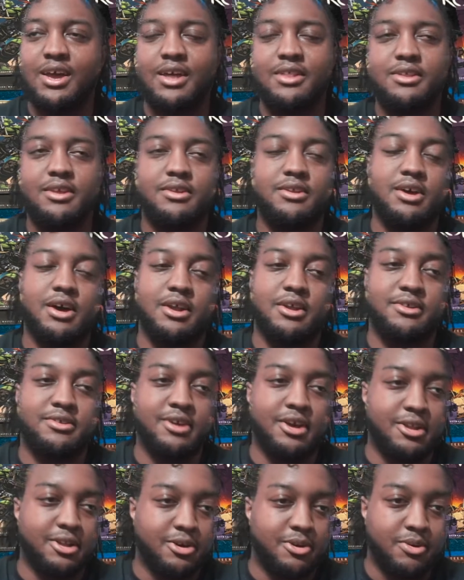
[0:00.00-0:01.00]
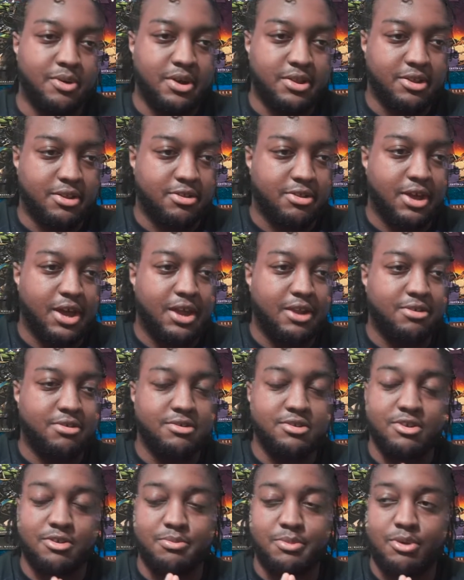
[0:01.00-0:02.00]
and then Donatello, who had the saddest
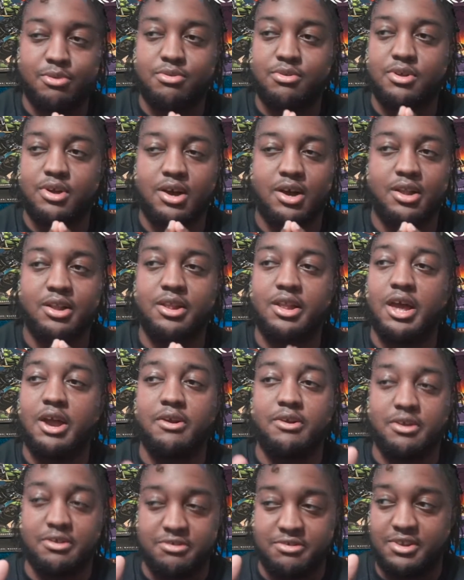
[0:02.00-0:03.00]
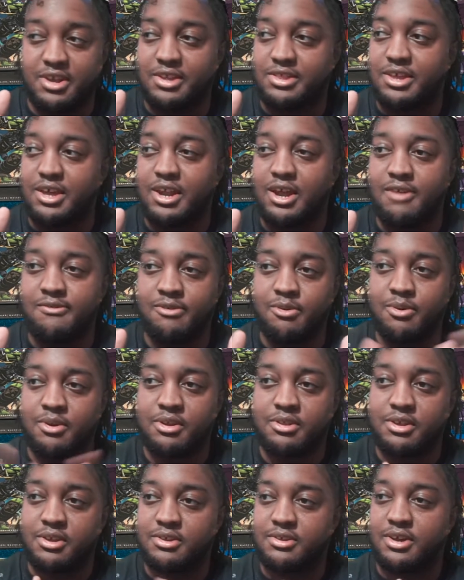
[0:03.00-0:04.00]
and just most hilarious death out of everyone
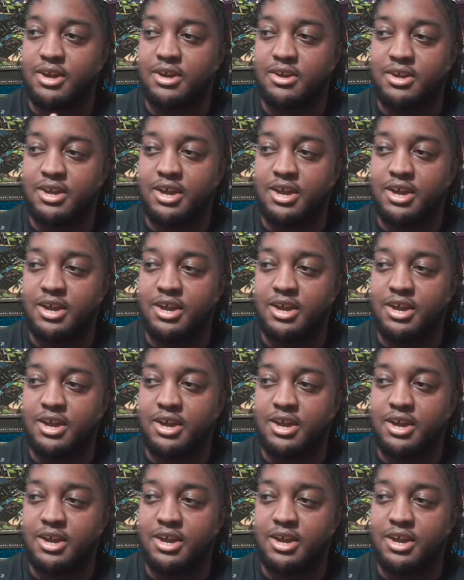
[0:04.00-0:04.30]
in the entire